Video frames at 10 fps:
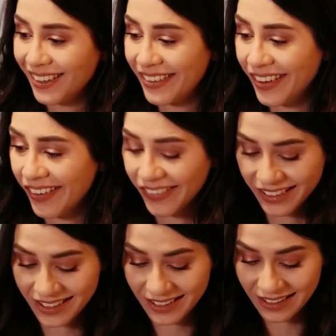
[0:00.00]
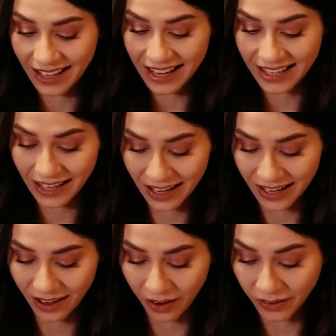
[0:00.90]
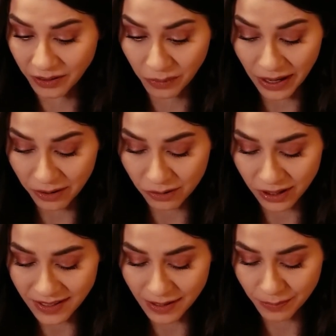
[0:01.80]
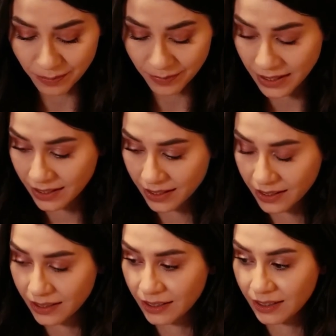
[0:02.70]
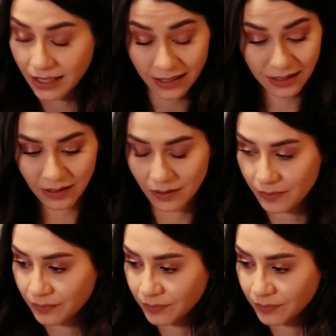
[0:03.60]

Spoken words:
Oh no, it's like all the way across the... Let's go.